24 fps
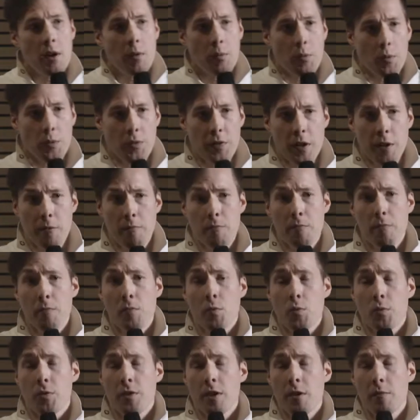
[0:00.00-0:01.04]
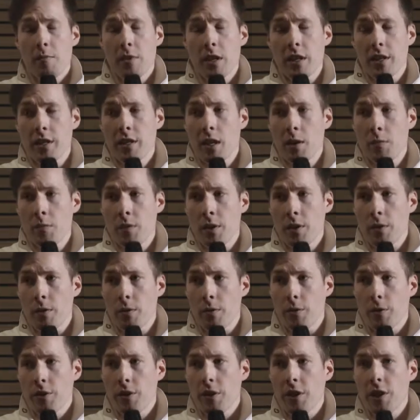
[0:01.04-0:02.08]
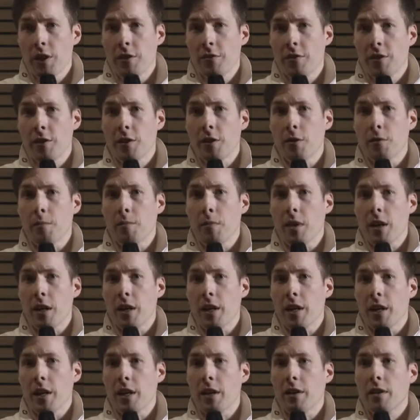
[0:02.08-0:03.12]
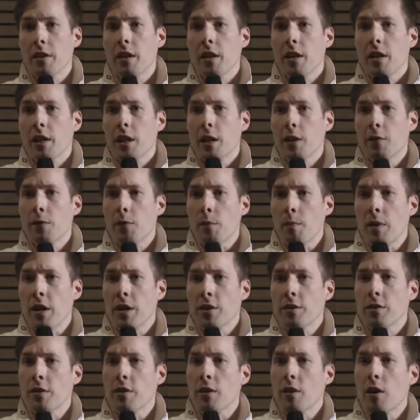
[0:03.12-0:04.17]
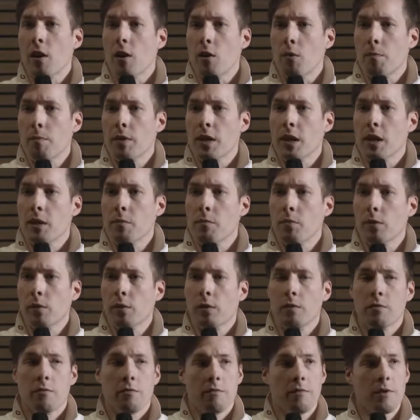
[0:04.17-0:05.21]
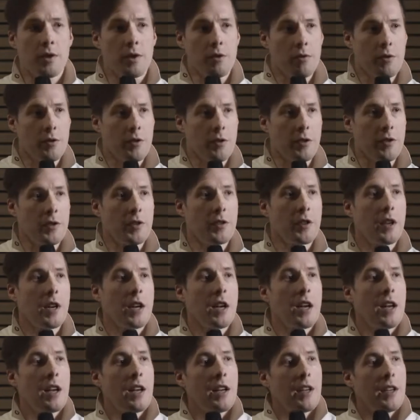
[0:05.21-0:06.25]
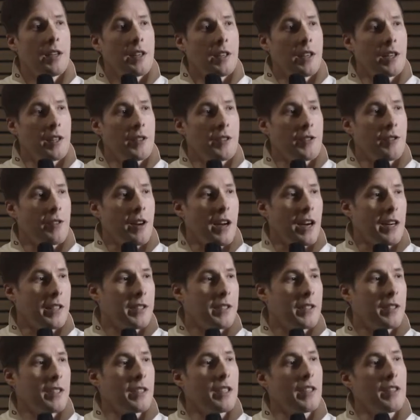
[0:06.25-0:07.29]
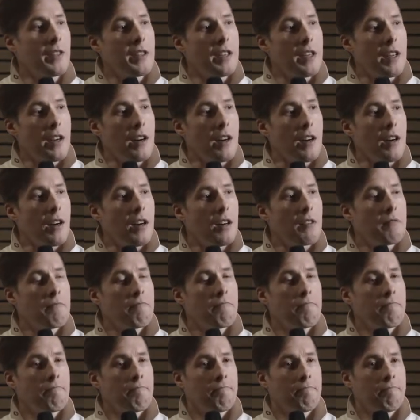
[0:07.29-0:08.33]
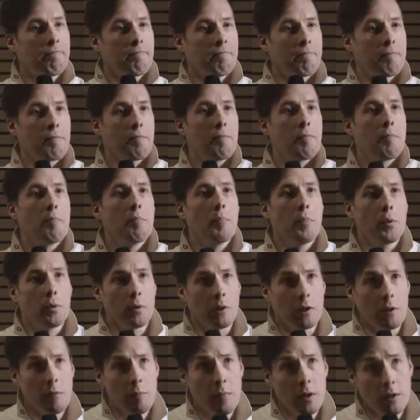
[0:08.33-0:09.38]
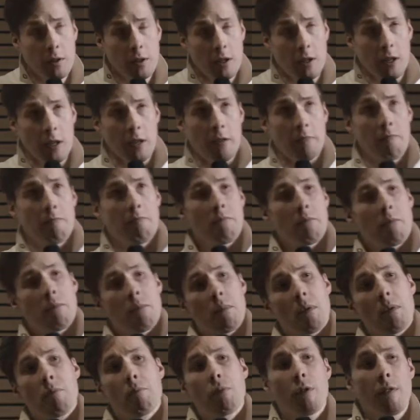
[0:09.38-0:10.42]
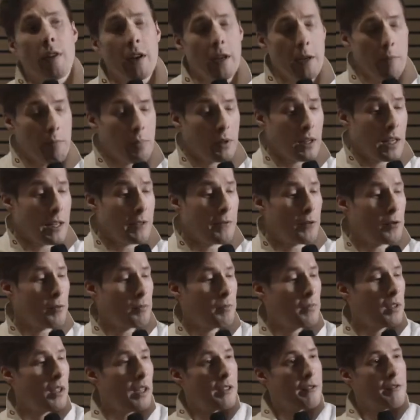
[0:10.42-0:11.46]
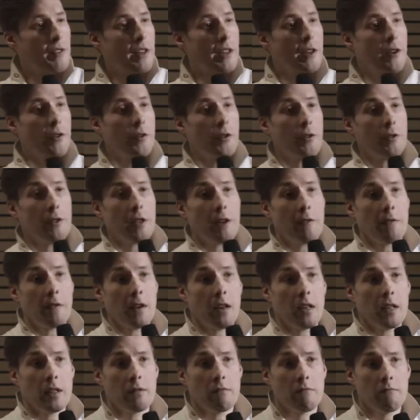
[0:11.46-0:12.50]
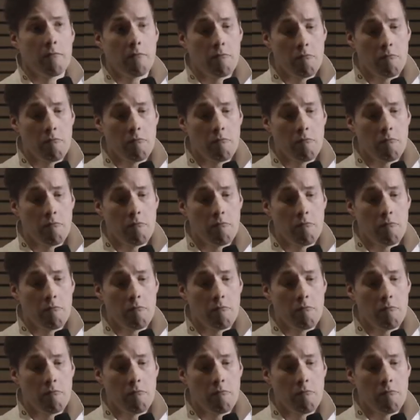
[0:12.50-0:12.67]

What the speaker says: would there be someone who's interested to buy information on how people, the users, interact in the multi-provider platform like radio.fi,